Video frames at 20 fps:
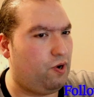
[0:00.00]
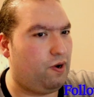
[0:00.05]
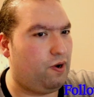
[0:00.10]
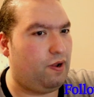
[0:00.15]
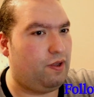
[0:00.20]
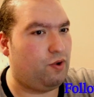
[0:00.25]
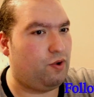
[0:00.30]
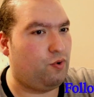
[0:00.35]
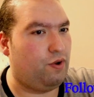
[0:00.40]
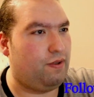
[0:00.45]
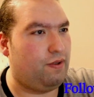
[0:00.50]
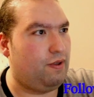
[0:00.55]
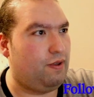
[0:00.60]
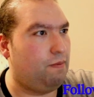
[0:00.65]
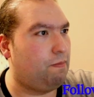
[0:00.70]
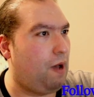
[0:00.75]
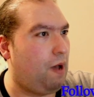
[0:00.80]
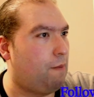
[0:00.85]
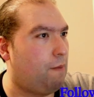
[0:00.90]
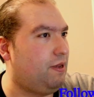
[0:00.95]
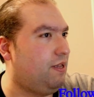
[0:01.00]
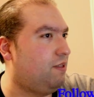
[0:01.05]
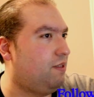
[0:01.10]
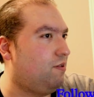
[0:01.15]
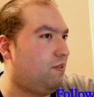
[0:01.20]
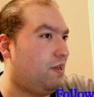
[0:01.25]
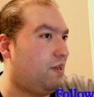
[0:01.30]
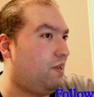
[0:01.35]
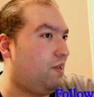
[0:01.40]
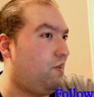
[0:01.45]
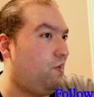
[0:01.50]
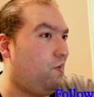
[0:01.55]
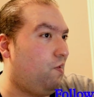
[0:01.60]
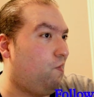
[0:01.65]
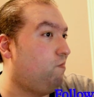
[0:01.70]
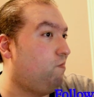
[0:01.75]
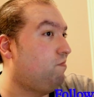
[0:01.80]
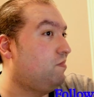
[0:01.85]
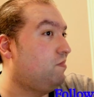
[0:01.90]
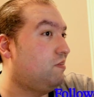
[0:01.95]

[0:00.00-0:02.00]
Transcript: He probably need to take here.